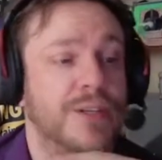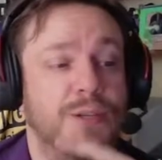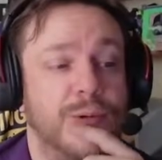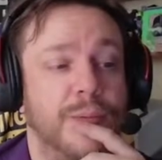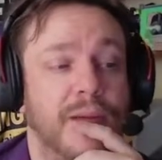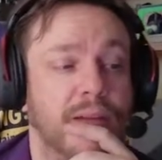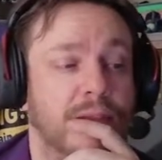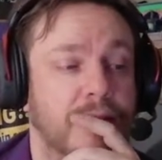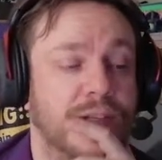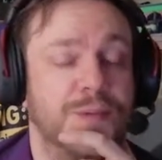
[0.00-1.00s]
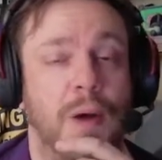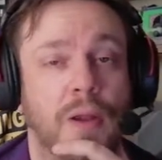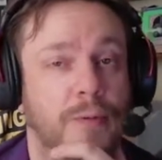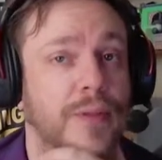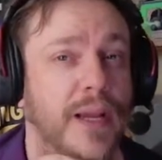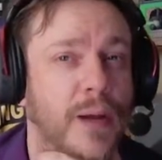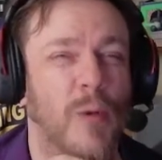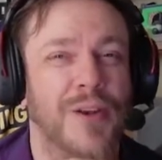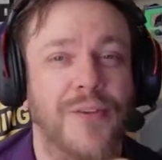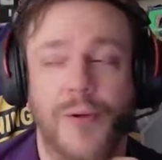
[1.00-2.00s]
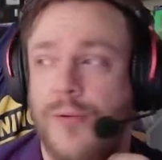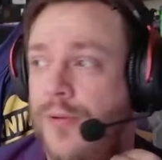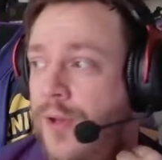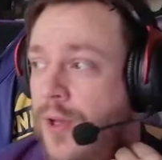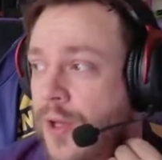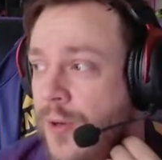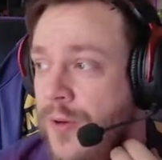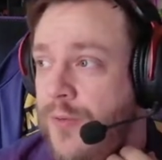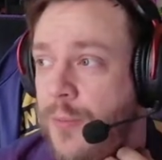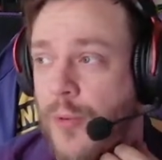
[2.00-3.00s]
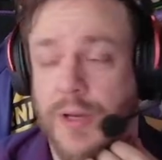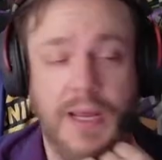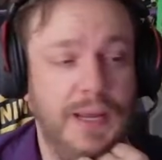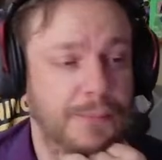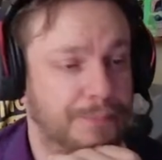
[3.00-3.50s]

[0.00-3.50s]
because we could make everything else smaller with like a 1.2 or even a 0.8.